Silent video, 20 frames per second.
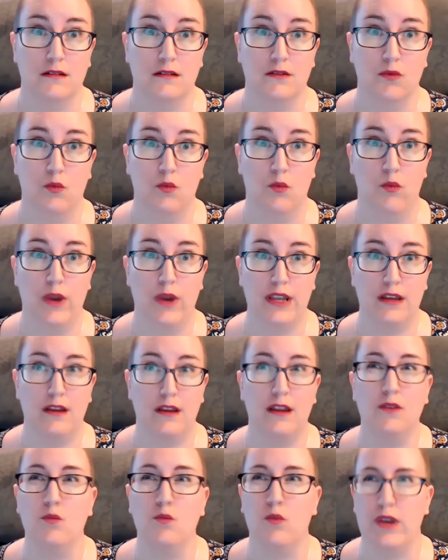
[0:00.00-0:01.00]

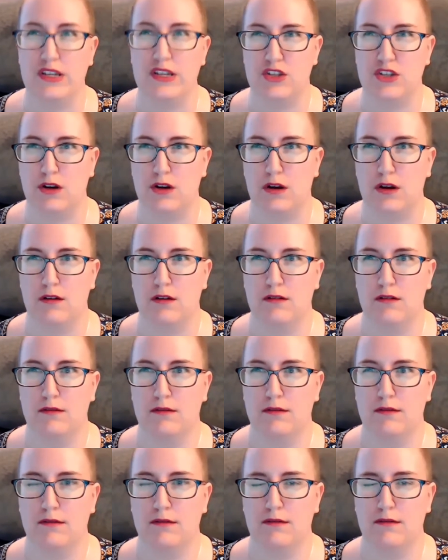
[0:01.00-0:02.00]
winter.
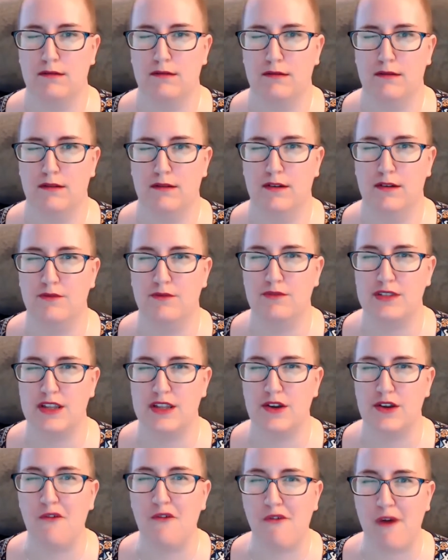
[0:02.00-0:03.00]
Is
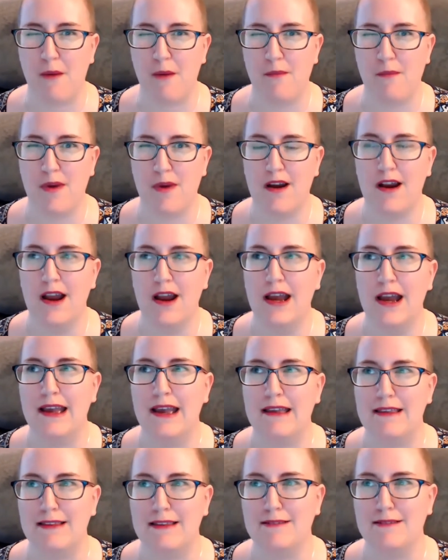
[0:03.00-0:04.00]
it November?
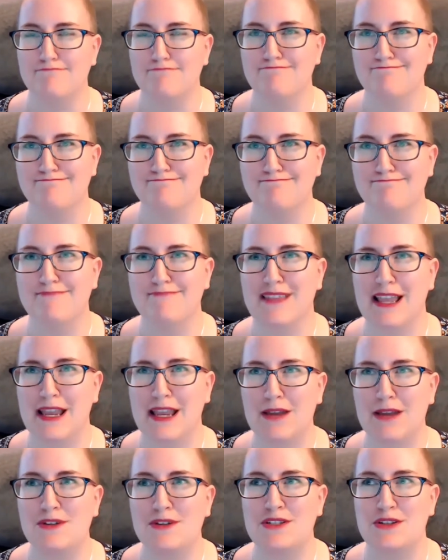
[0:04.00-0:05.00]
I think
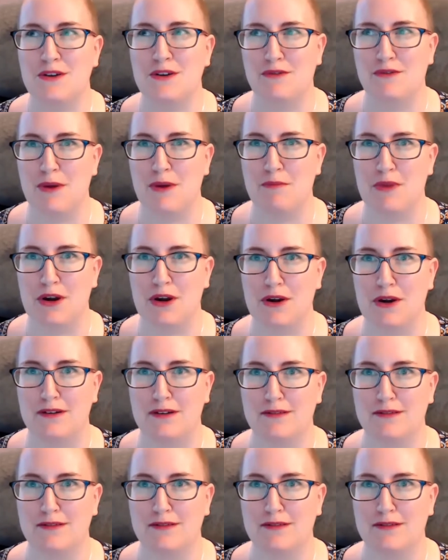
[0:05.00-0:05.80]
it was November.